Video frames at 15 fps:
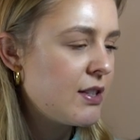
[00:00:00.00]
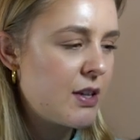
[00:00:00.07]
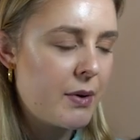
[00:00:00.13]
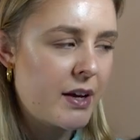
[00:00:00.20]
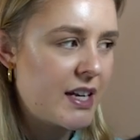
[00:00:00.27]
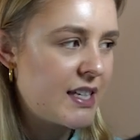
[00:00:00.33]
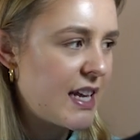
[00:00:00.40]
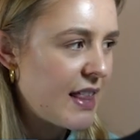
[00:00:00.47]
So
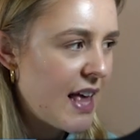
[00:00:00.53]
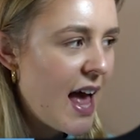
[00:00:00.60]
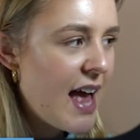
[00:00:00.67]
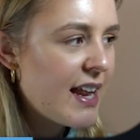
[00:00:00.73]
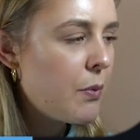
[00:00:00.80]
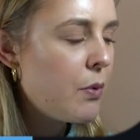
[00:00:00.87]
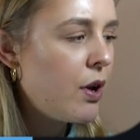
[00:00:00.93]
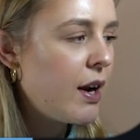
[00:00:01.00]
we're going to say that
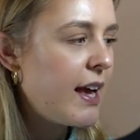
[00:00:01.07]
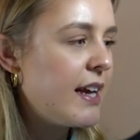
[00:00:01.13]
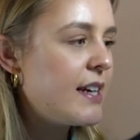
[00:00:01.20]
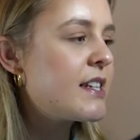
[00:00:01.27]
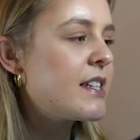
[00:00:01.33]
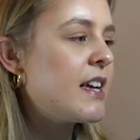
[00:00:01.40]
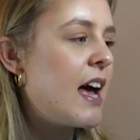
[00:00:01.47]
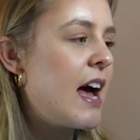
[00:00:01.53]
any
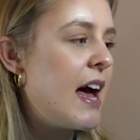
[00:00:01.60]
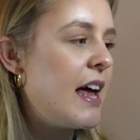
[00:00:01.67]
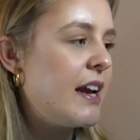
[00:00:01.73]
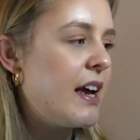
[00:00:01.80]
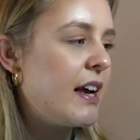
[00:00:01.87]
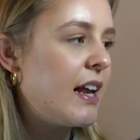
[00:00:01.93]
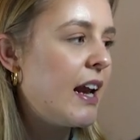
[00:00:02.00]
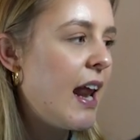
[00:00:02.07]
wallet
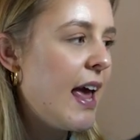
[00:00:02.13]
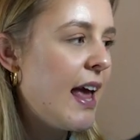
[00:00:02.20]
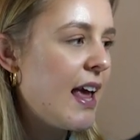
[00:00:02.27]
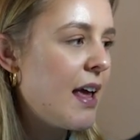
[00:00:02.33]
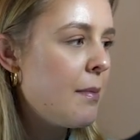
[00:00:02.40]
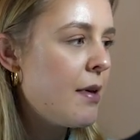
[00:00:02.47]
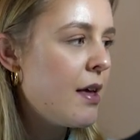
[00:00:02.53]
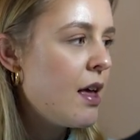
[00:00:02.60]
can
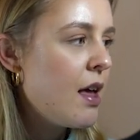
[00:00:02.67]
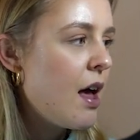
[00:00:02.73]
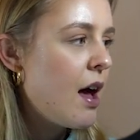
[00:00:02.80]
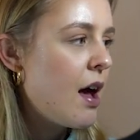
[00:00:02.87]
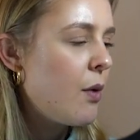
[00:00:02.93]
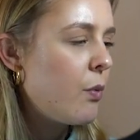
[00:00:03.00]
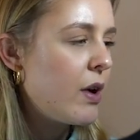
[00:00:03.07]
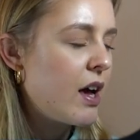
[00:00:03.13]
claim.
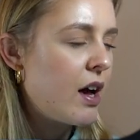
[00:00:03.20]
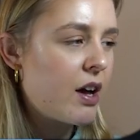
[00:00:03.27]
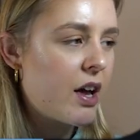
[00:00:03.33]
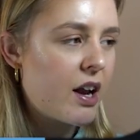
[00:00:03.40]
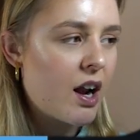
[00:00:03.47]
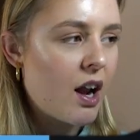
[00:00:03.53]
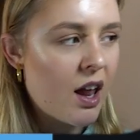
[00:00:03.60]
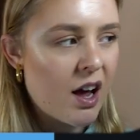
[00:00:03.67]
We are
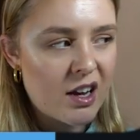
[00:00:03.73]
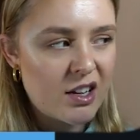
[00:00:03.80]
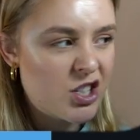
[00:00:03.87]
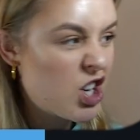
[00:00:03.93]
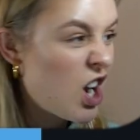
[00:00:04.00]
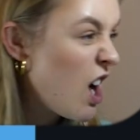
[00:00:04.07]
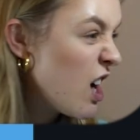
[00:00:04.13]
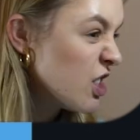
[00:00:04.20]
going to
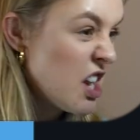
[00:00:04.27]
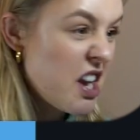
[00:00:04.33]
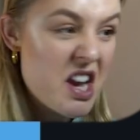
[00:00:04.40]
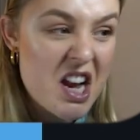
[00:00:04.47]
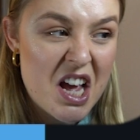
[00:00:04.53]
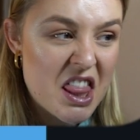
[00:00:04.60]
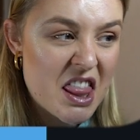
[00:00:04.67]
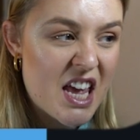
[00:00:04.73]
charge
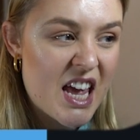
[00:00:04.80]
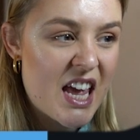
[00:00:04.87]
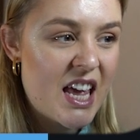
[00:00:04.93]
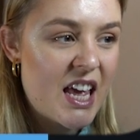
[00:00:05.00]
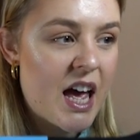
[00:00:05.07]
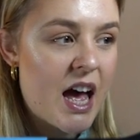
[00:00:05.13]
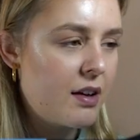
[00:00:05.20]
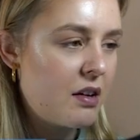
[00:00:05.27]

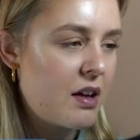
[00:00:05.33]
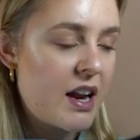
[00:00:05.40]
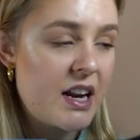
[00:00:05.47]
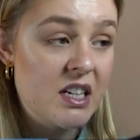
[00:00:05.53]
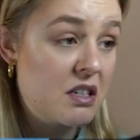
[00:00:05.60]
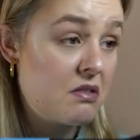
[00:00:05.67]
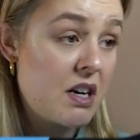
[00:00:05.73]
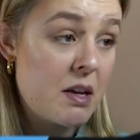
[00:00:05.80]
nothing, and
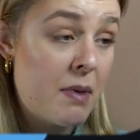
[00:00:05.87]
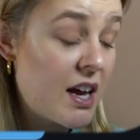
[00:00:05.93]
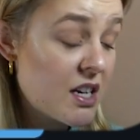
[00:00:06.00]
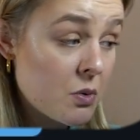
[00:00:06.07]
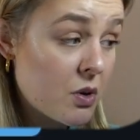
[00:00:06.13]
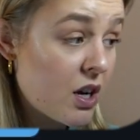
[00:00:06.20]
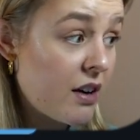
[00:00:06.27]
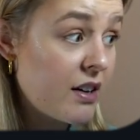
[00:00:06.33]
it doesn't really
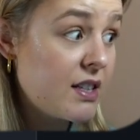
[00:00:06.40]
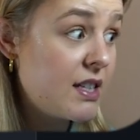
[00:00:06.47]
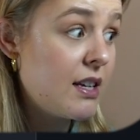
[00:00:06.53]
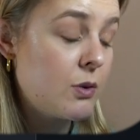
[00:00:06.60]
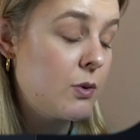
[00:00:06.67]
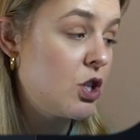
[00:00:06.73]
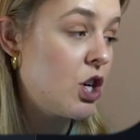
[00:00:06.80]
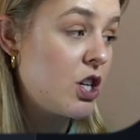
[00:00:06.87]
matter what currency
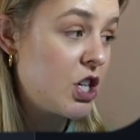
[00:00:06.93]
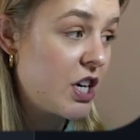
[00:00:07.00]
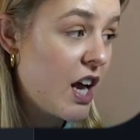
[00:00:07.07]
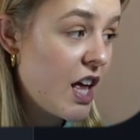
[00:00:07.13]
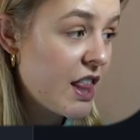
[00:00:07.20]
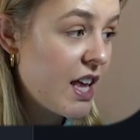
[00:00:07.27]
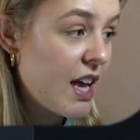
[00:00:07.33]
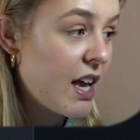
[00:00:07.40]
because we're charging
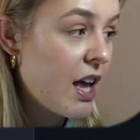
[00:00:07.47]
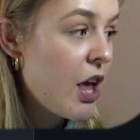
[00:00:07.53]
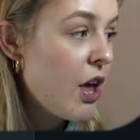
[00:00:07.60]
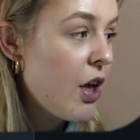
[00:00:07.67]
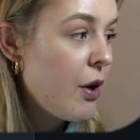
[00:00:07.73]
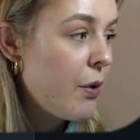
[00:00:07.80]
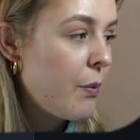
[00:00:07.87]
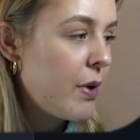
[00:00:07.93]
nothing.
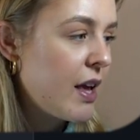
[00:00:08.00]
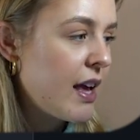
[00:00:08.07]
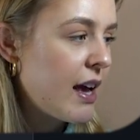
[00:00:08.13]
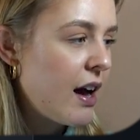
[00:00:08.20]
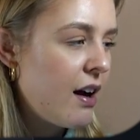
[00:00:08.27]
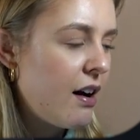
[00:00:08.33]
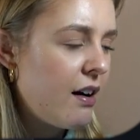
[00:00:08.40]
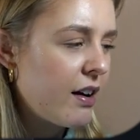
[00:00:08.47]

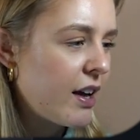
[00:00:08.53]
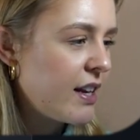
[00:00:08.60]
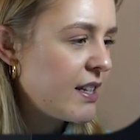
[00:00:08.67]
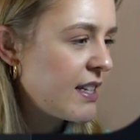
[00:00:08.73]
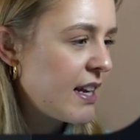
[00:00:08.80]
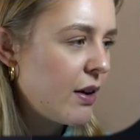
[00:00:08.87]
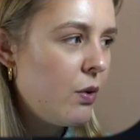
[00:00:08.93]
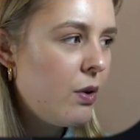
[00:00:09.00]
We are going to
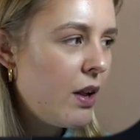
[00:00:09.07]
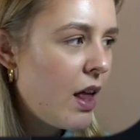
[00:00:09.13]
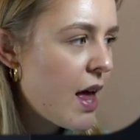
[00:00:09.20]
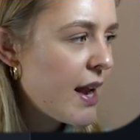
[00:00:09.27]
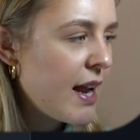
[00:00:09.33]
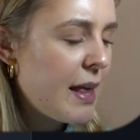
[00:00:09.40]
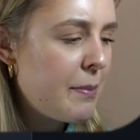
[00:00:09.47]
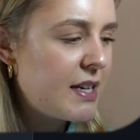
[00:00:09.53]
set it all
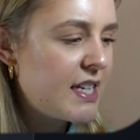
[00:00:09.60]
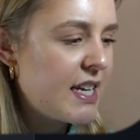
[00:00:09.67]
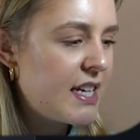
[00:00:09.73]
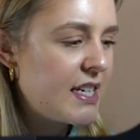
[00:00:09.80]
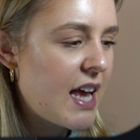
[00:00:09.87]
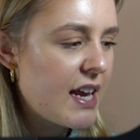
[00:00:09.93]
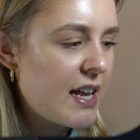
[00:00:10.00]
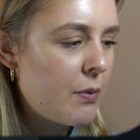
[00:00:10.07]

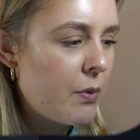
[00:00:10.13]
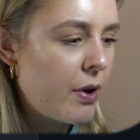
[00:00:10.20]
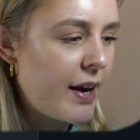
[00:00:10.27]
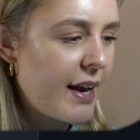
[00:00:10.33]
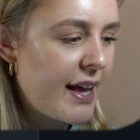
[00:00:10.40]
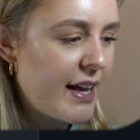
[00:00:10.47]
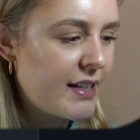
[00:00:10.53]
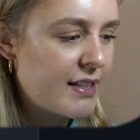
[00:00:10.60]
unlimited, any
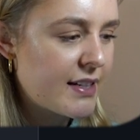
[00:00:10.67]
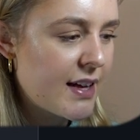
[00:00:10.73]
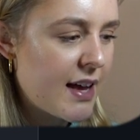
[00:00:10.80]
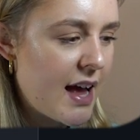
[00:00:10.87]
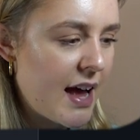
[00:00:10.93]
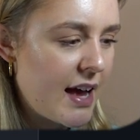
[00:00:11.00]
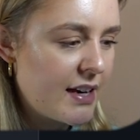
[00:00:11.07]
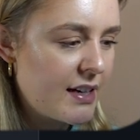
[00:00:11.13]
wallet,
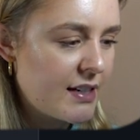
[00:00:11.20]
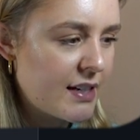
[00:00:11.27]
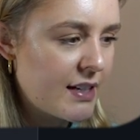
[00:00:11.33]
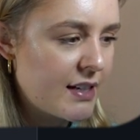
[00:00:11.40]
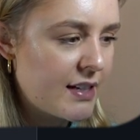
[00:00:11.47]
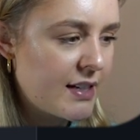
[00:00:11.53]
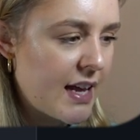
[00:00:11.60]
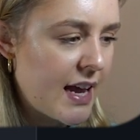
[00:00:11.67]
and
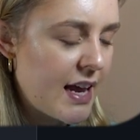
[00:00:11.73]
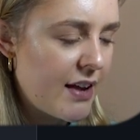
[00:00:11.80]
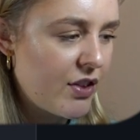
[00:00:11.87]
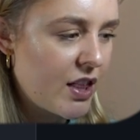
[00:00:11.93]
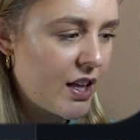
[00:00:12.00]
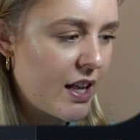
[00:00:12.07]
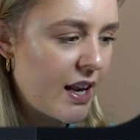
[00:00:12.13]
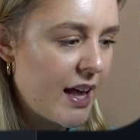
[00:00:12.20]
save
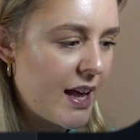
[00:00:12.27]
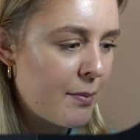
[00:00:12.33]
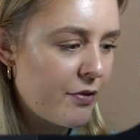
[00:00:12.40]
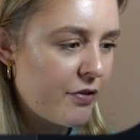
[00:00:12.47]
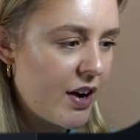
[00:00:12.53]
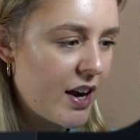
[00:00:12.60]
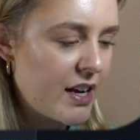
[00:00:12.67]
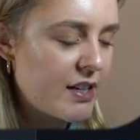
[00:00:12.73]
the claim
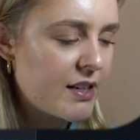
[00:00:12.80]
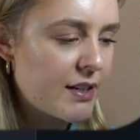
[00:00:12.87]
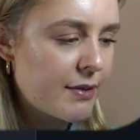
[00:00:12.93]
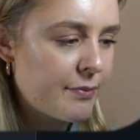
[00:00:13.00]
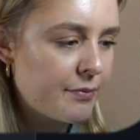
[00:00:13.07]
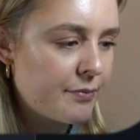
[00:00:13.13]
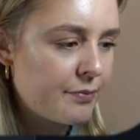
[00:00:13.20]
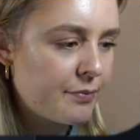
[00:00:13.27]
phrase.